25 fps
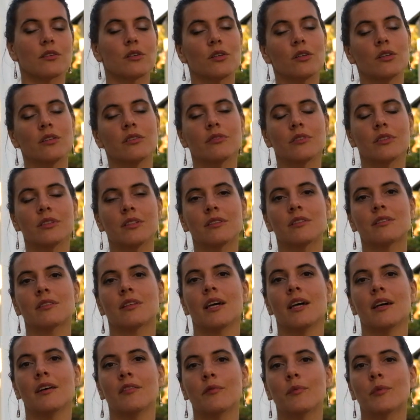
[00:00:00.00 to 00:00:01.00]
all of these
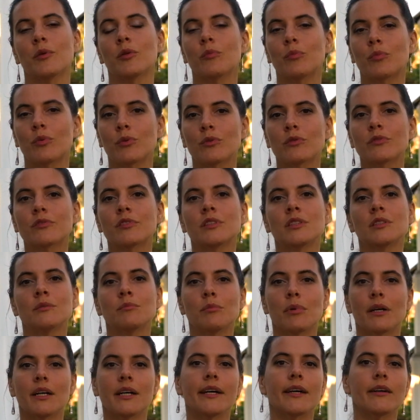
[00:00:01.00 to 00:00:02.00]
have been proven
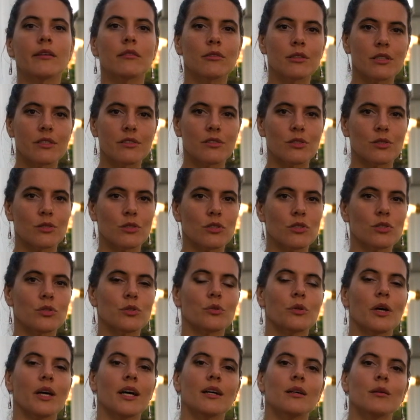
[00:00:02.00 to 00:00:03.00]
by research
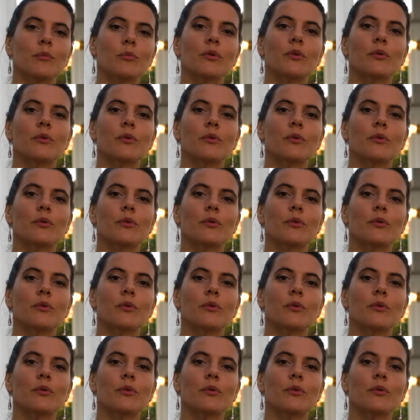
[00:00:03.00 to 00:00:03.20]
to help